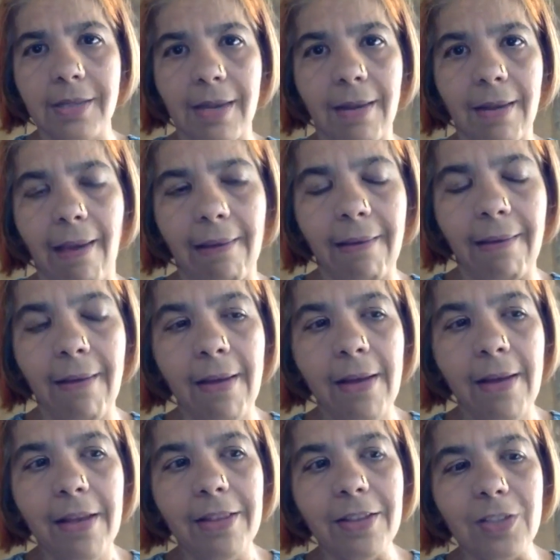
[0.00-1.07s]
And again,
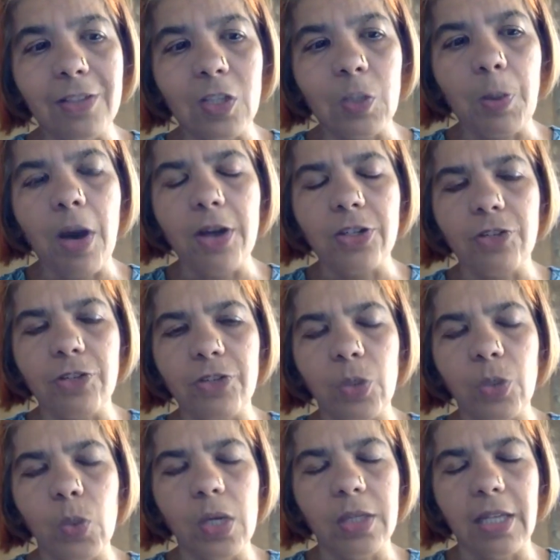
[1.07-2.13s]
this is part of the
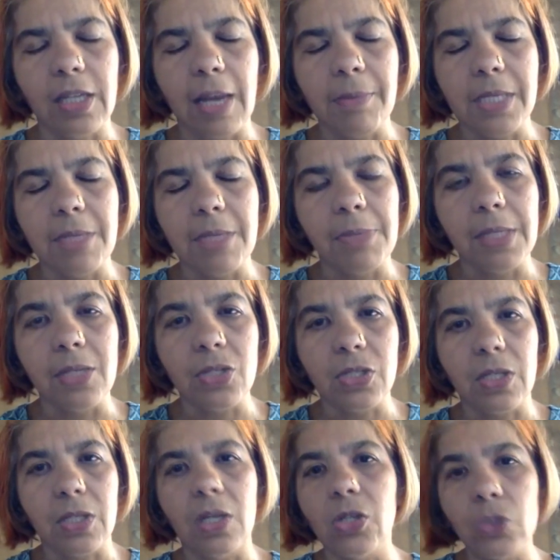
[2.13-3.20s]
work that I'm deeply
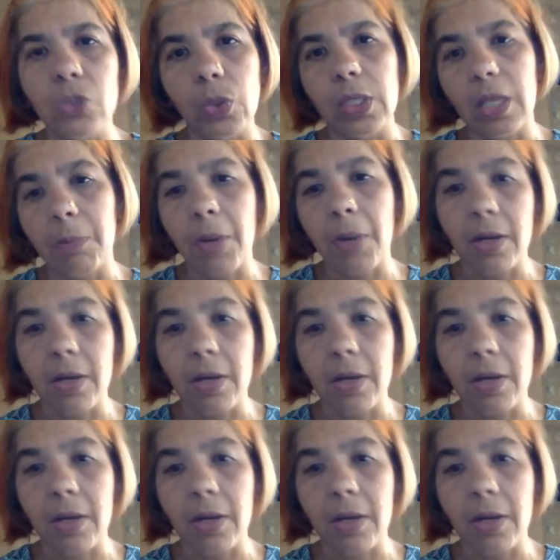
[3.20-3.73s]
interested in doing and